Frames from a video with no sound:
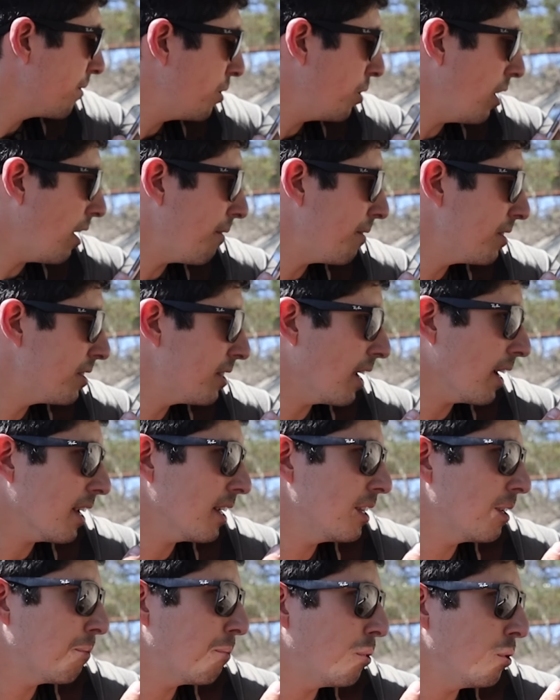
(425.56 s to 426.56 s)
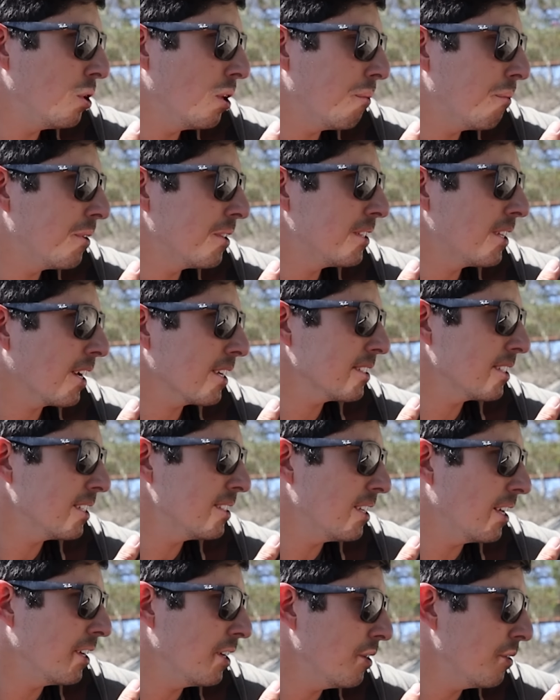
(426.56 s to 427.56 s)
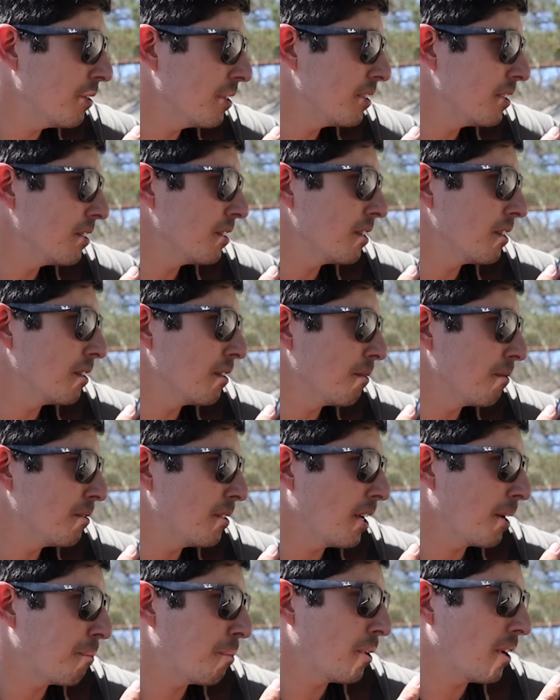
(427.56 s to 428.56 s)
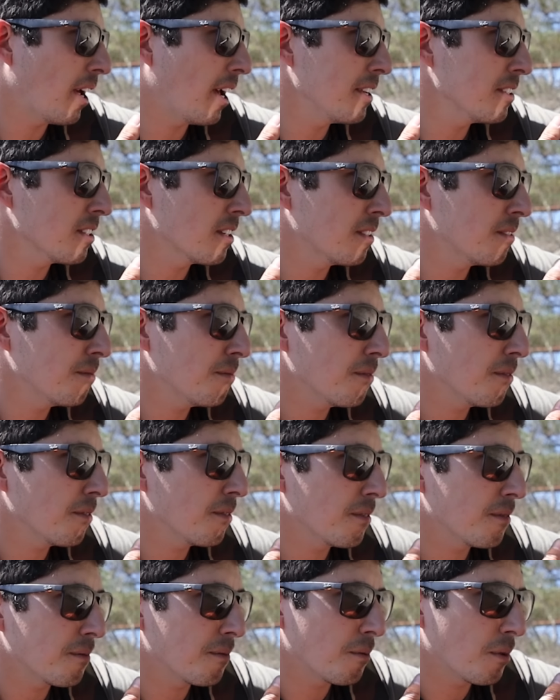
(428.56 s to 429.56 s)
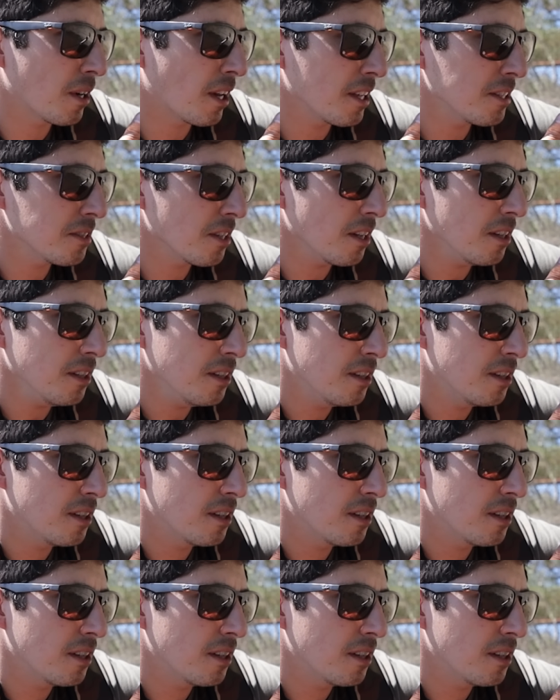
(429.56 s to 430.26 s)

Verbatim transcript: Do you have a second to pull up the text I sent you and take put eyes on what I saw?